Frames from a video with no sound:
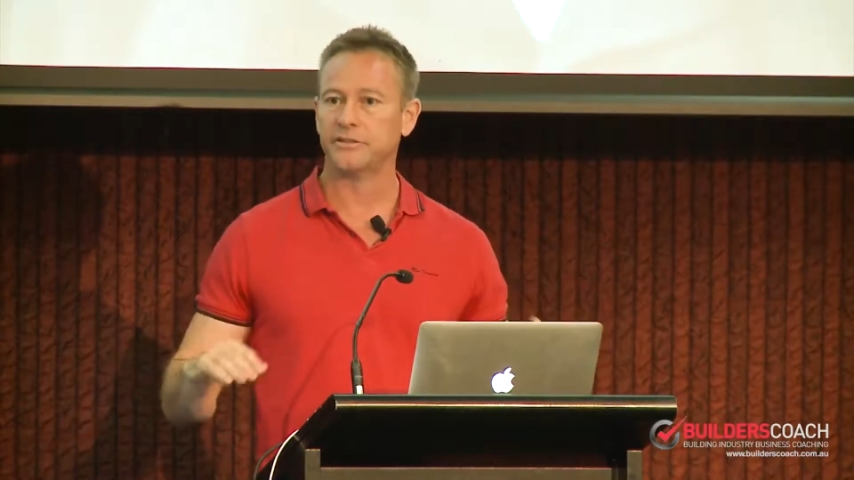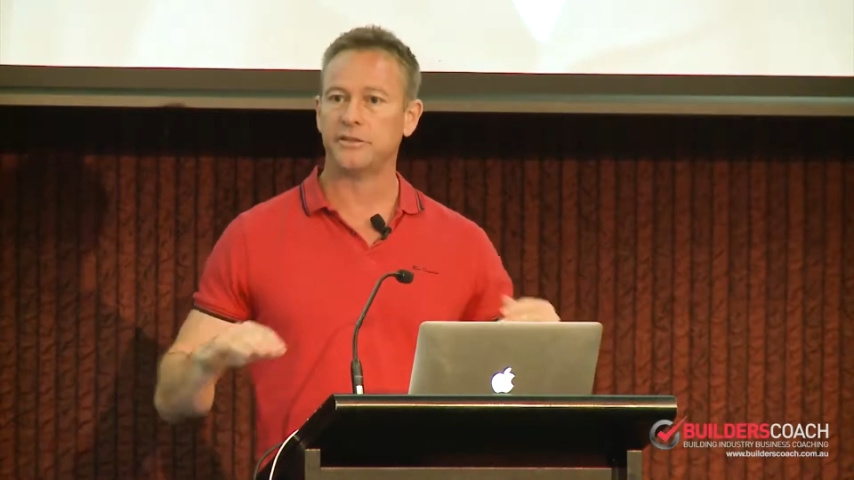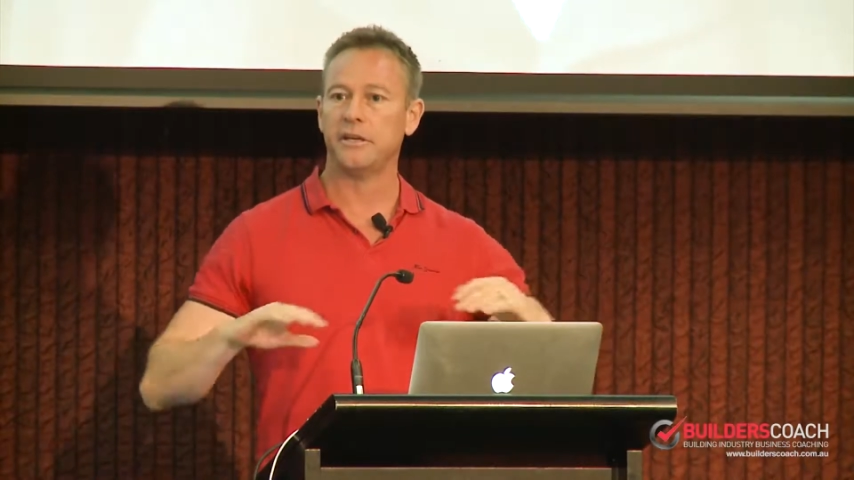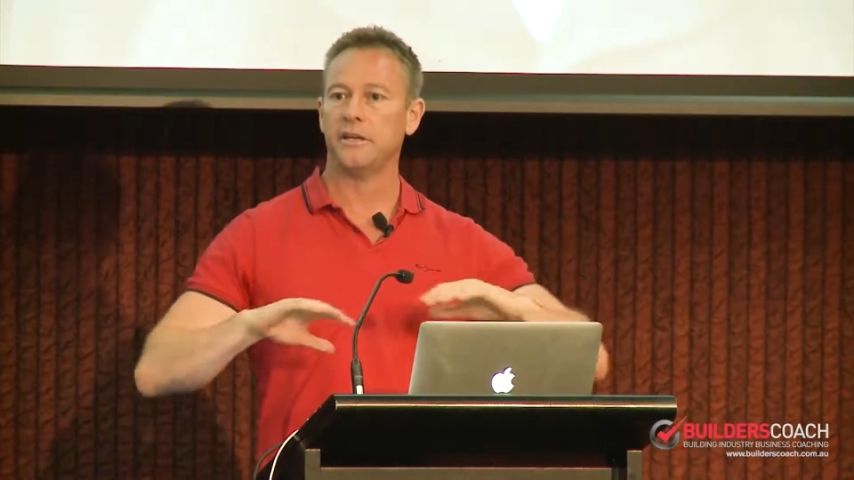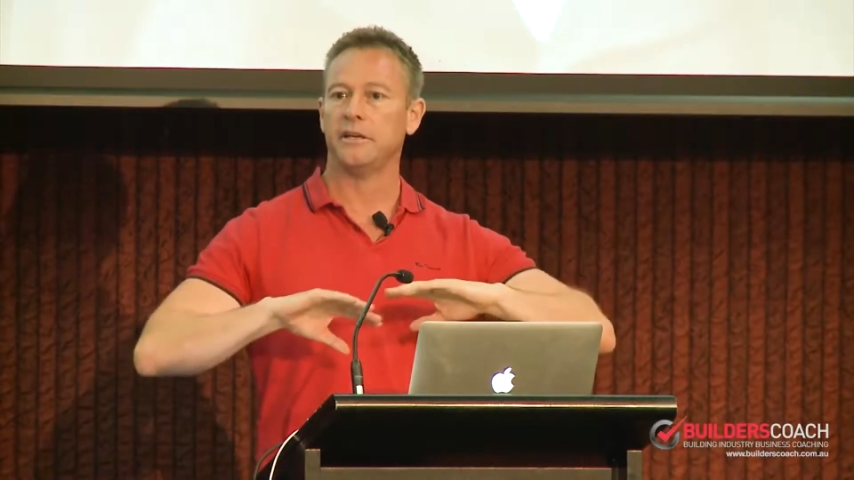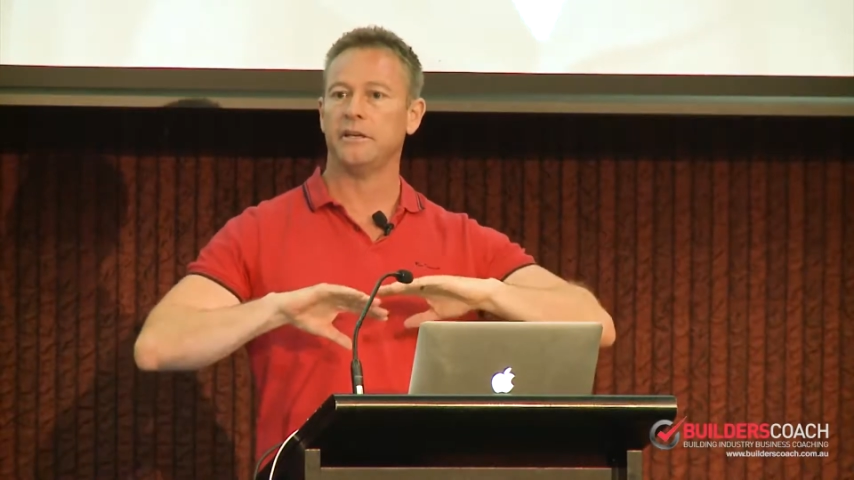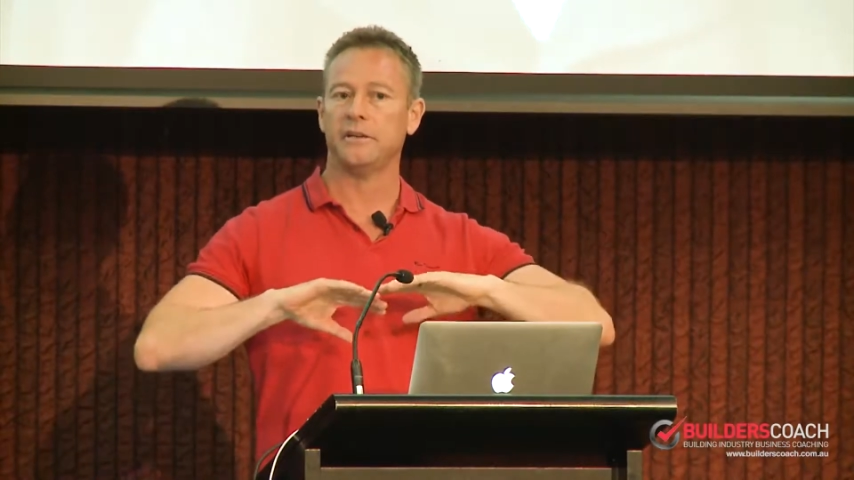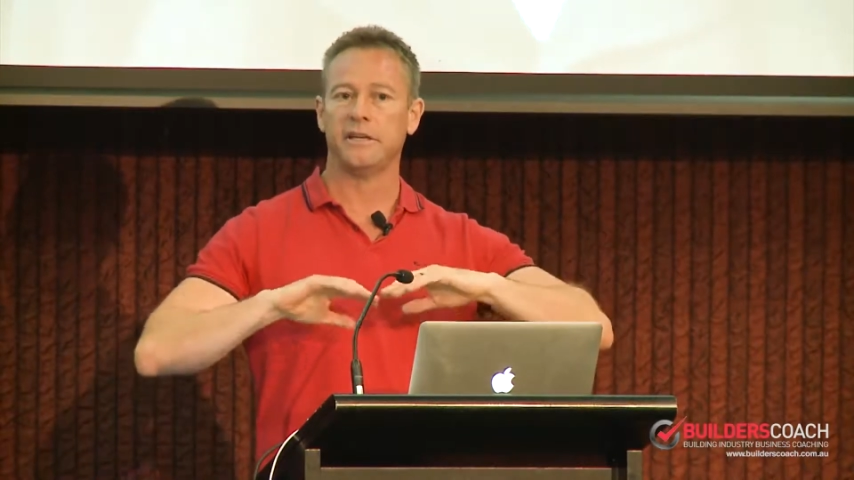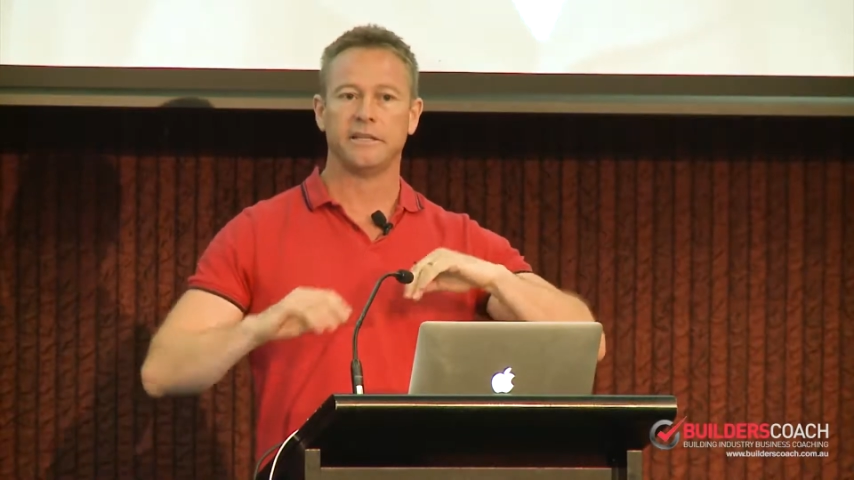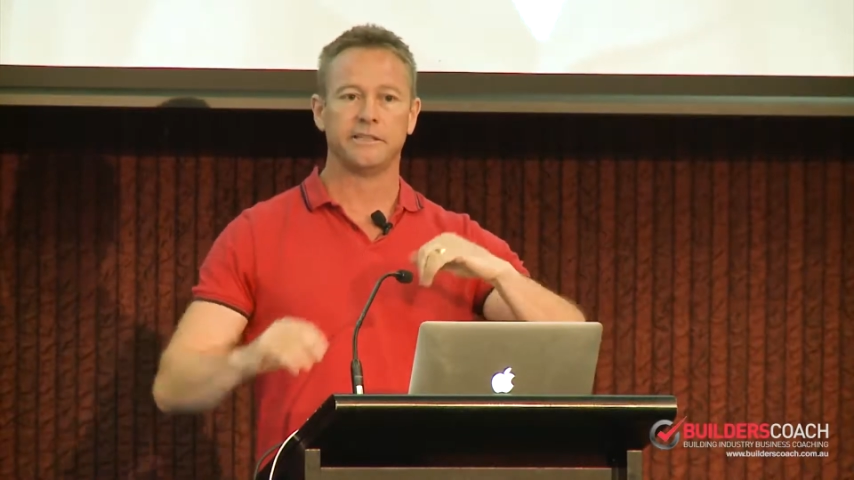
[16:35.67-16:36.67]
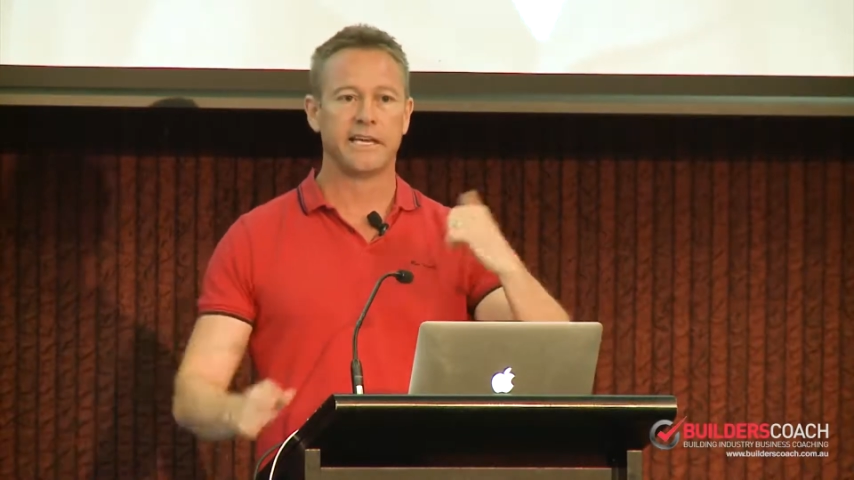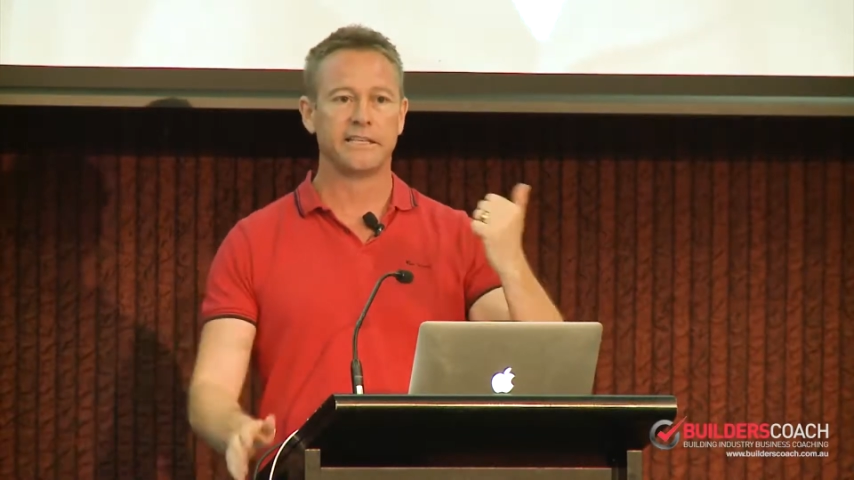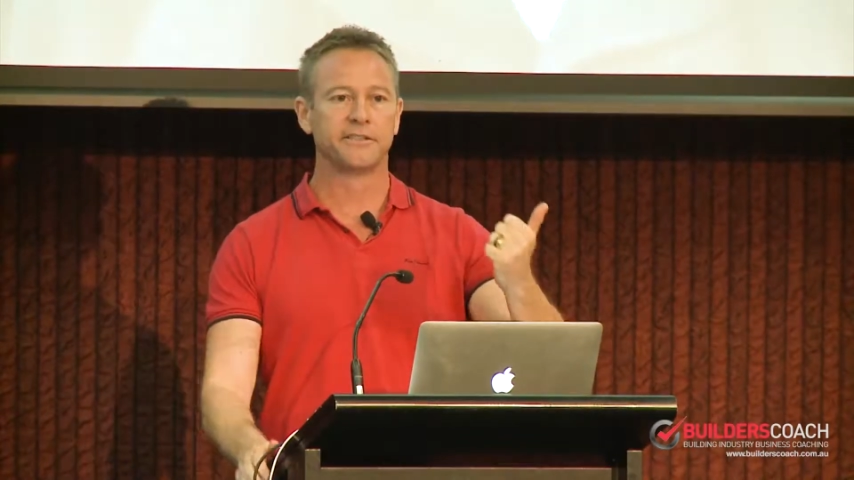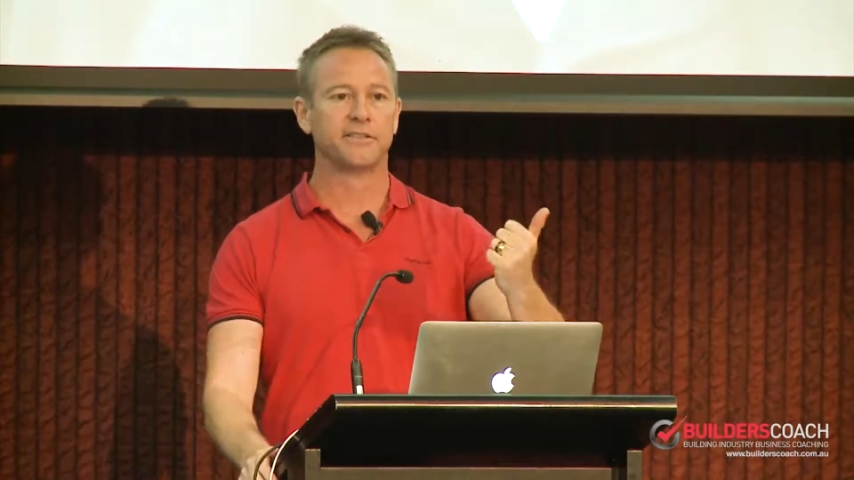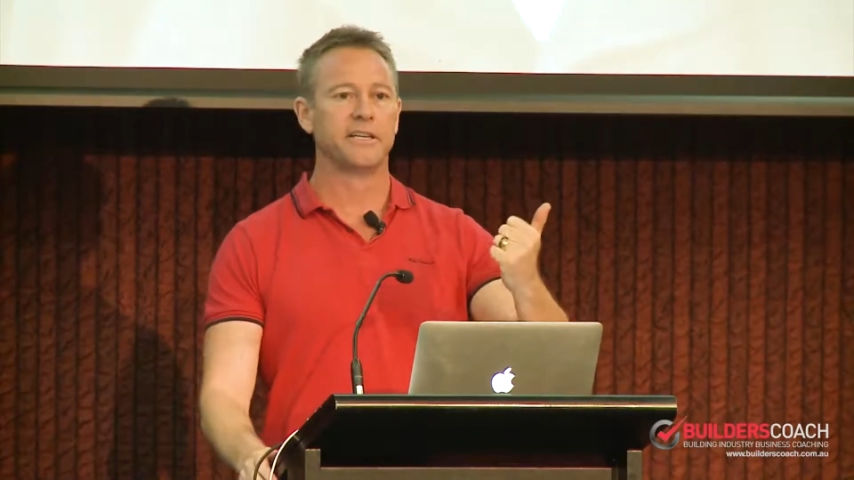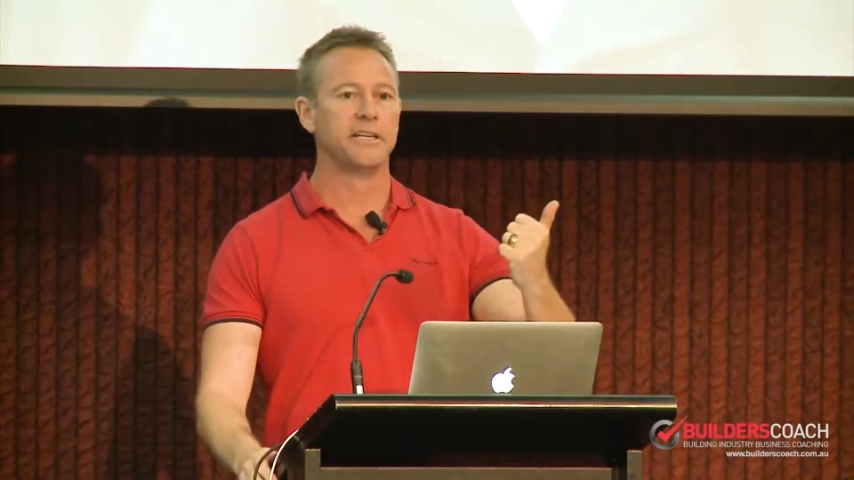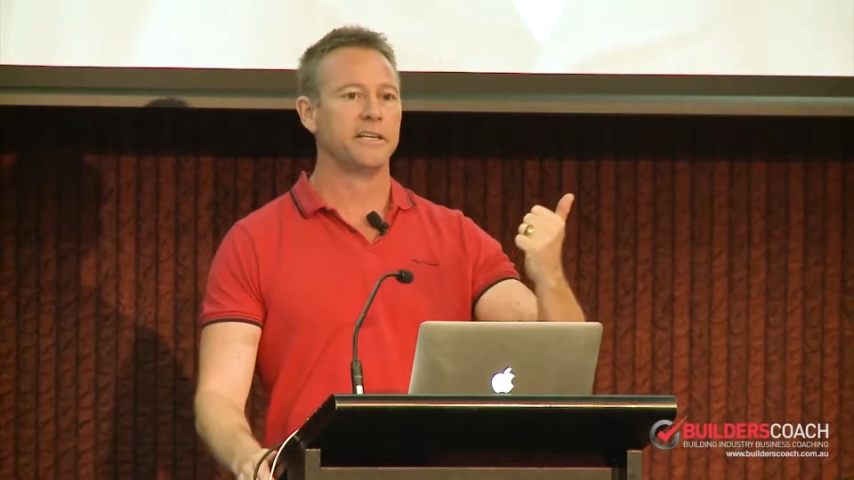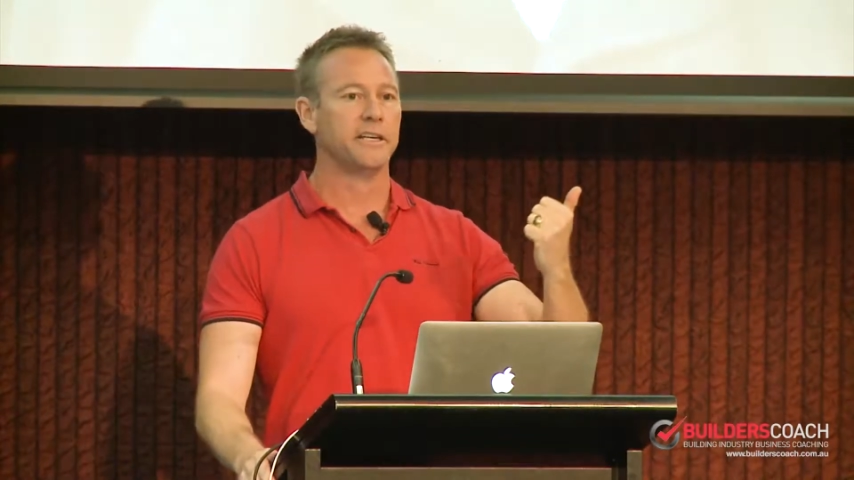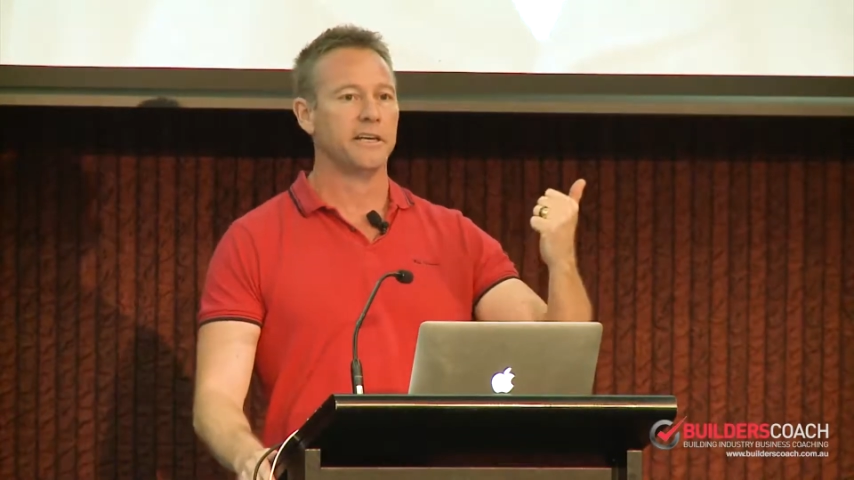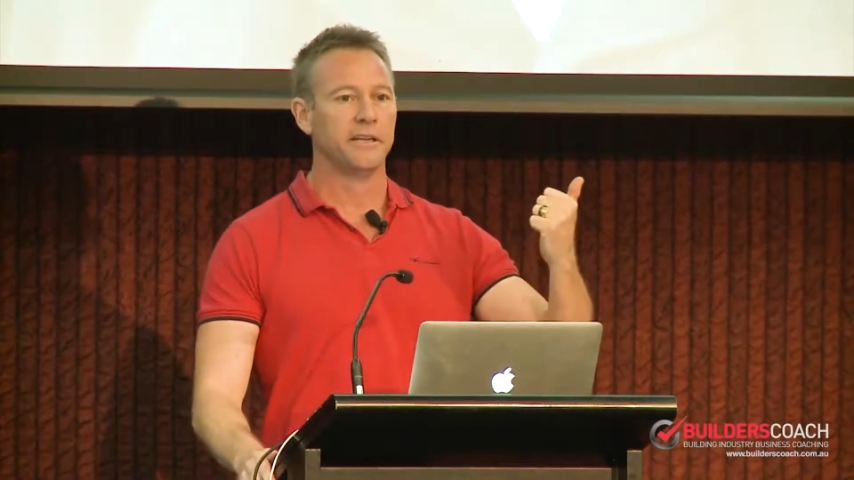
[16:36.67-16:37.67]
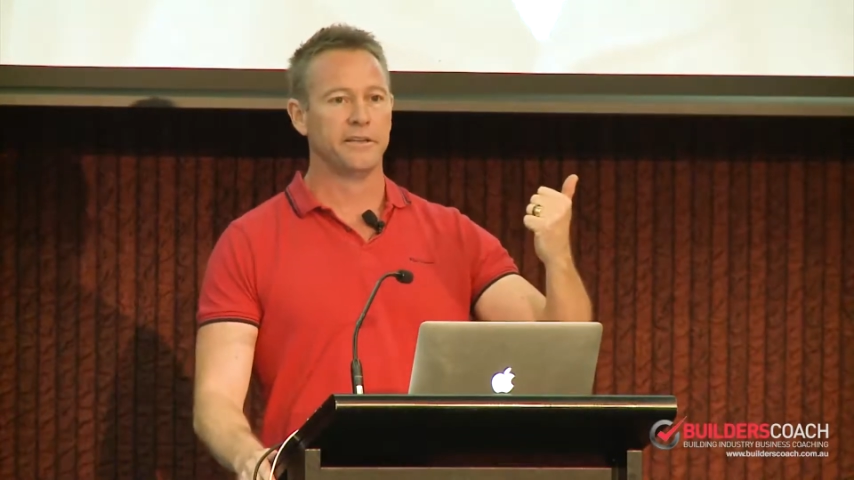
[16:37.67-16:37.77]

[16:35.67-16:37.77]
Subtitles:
the intensity,